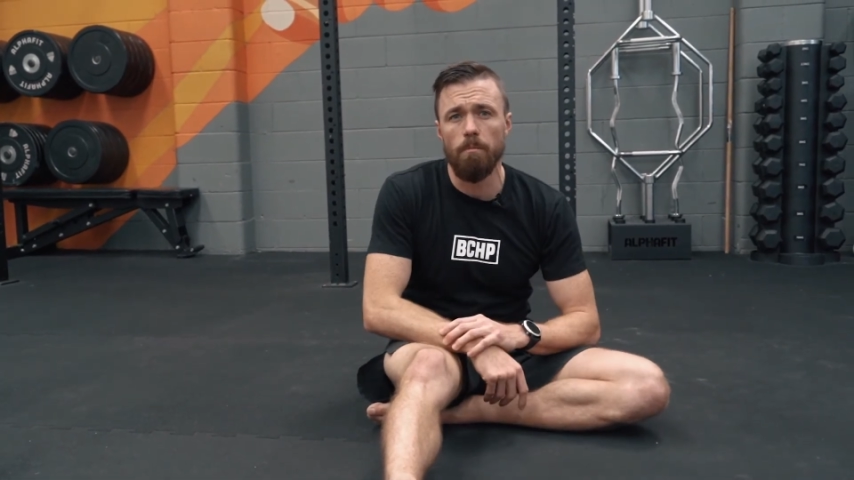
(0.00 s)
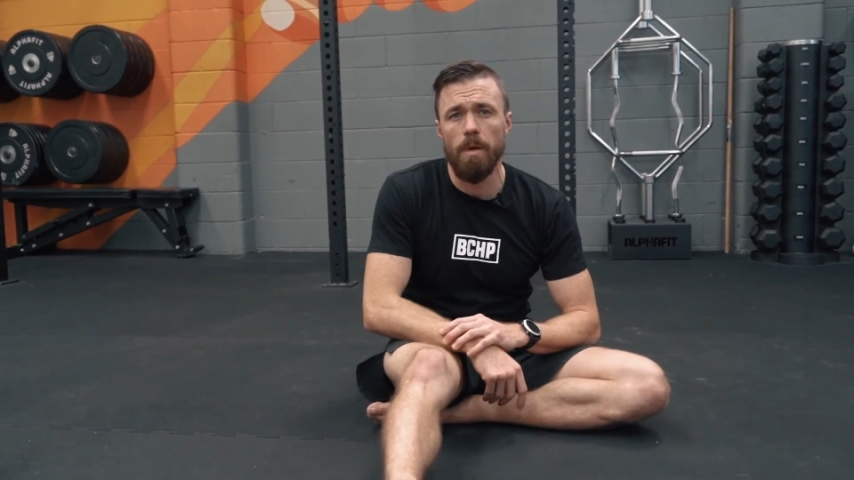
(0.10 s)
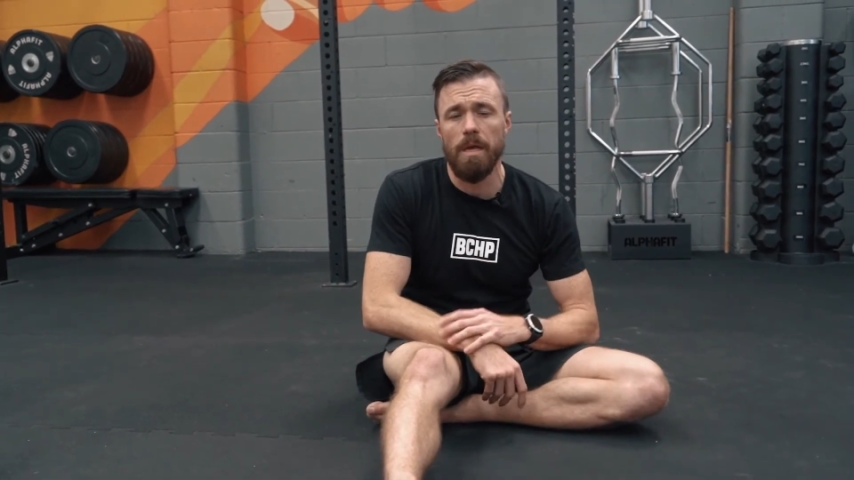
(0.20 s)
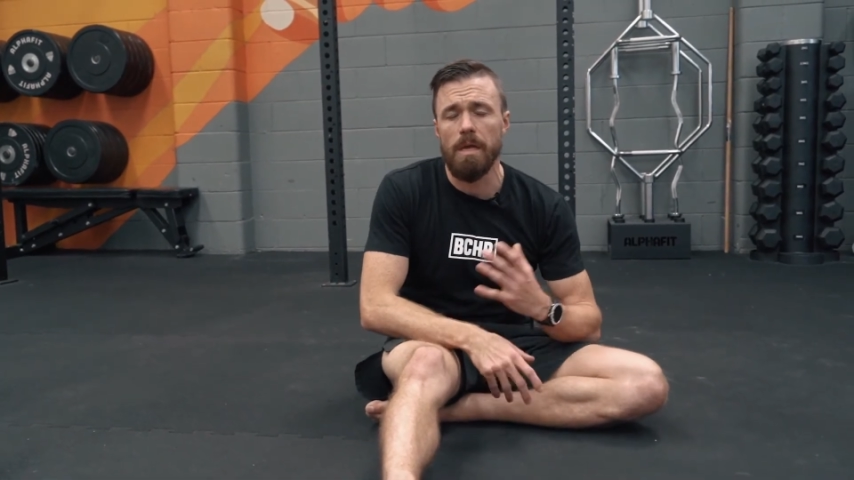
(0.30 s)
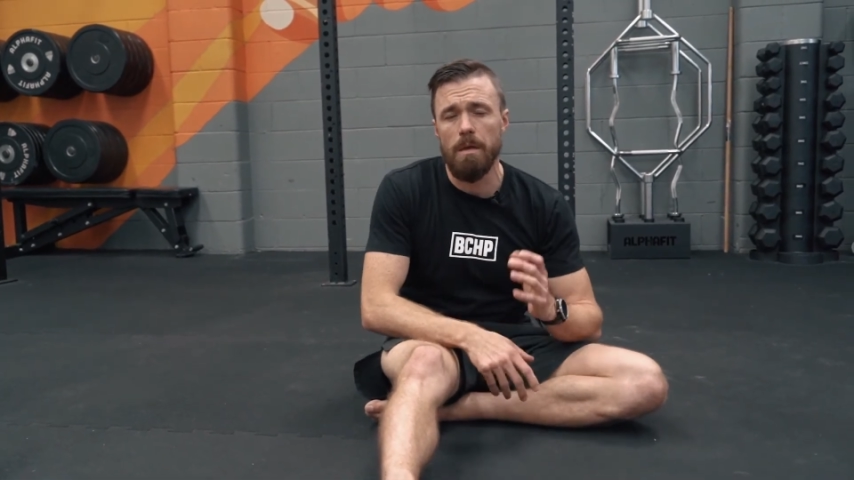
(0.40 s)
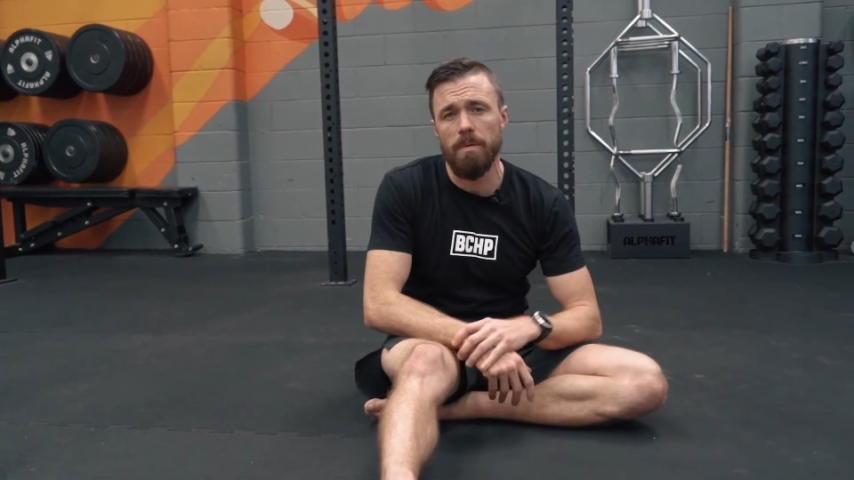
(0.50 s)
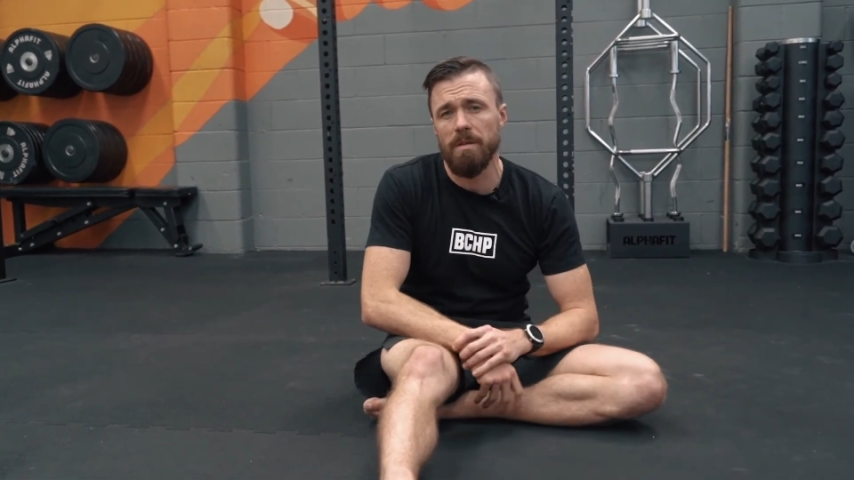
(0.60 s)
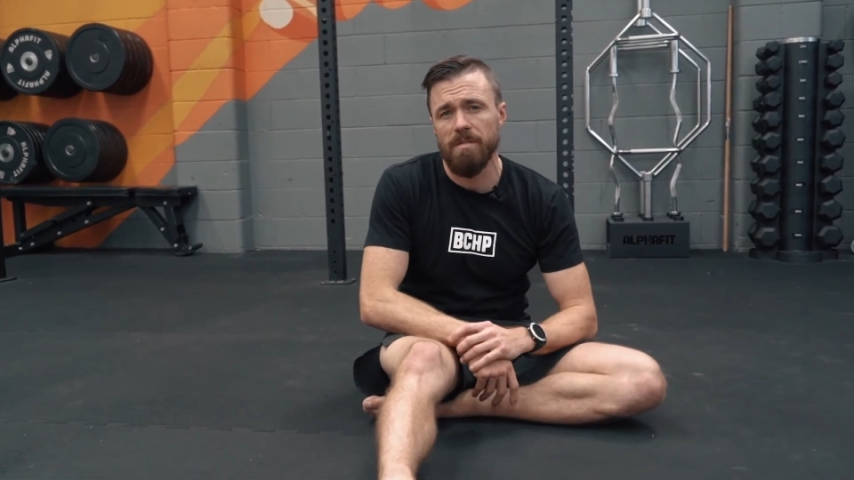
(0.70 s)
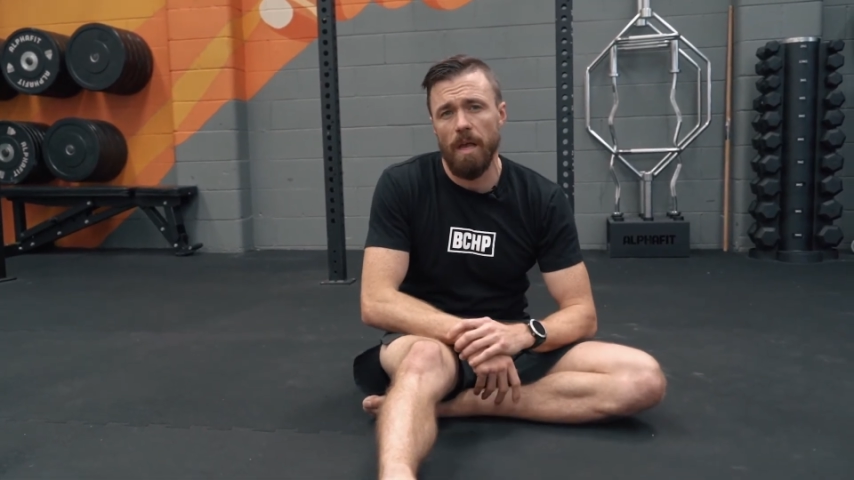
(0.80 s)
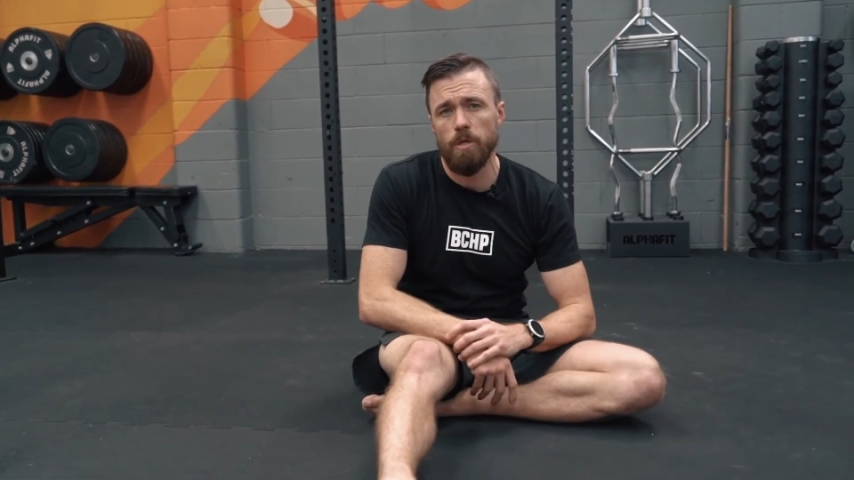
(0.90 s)
being hip
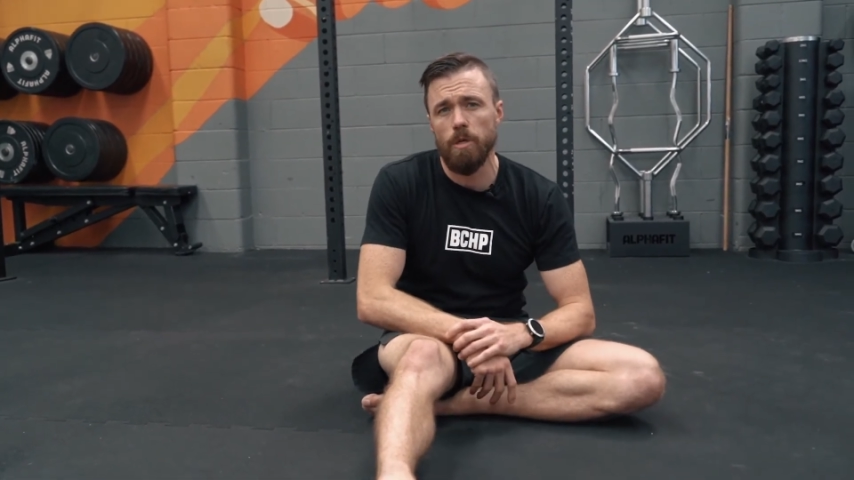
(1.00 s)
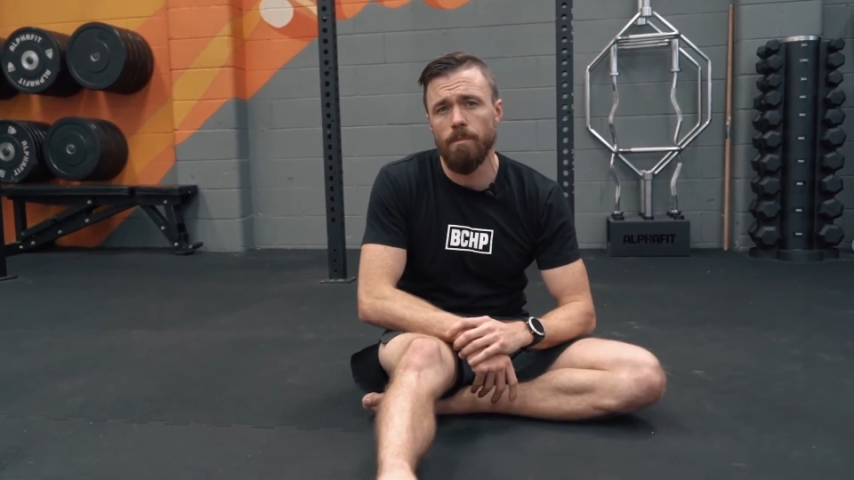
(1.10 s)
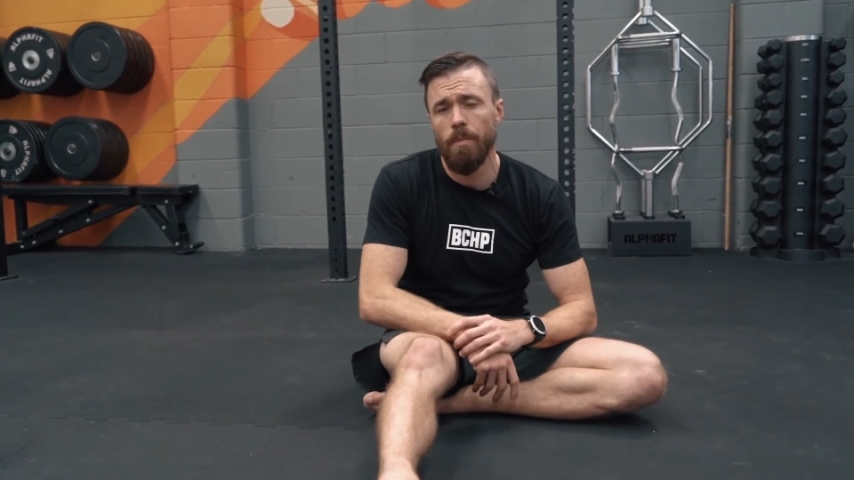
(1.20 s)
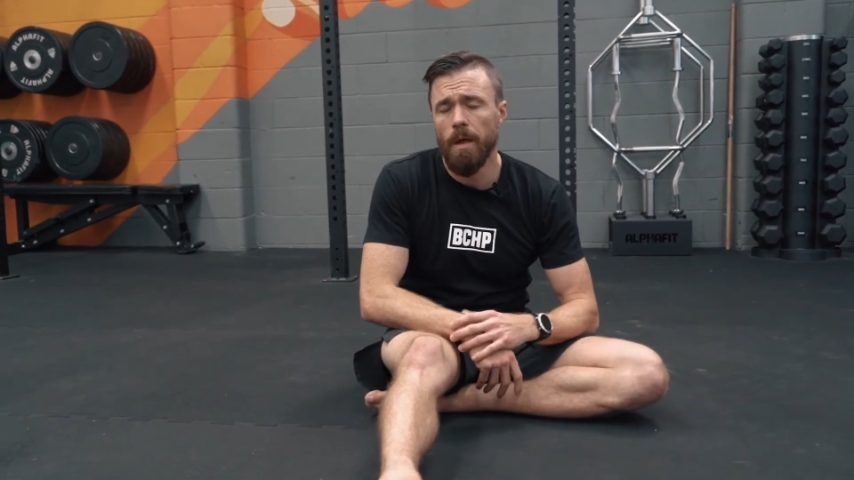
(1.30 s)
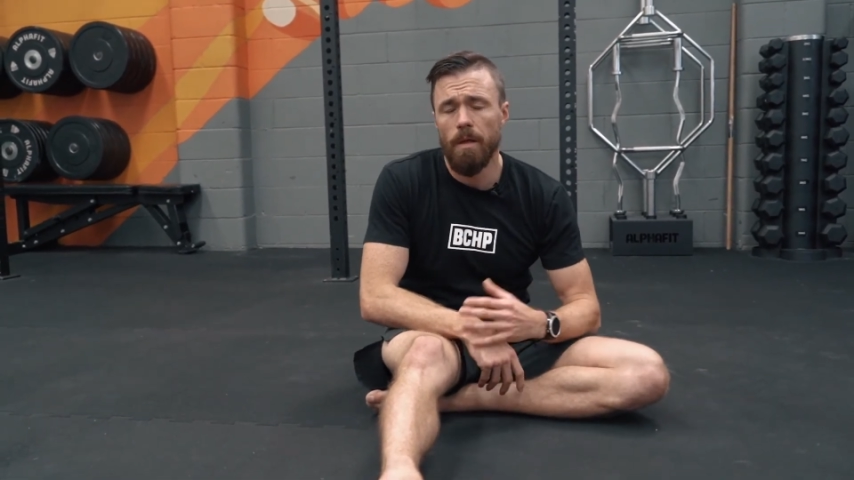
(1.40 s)
extension,